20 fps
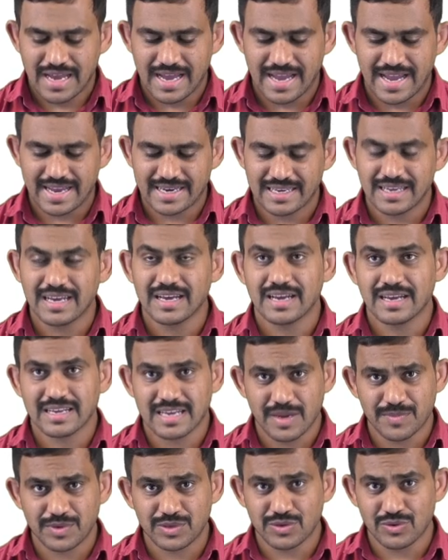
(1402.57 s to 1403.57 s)
And
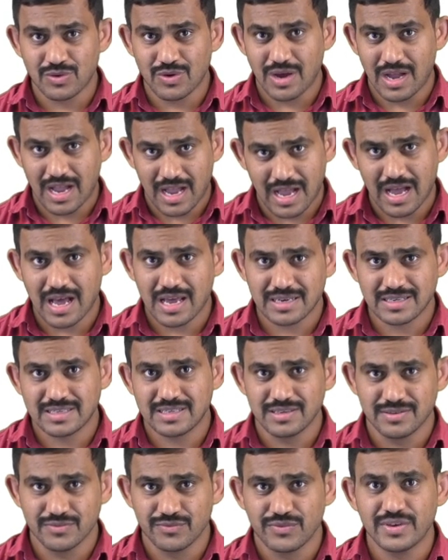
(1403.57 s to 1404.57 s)
coming to our
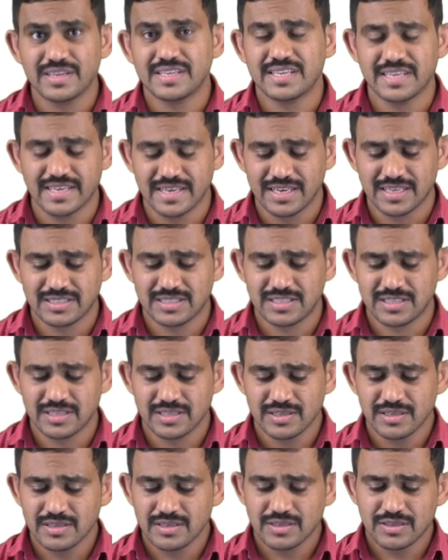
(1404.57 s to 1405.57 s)
VTH,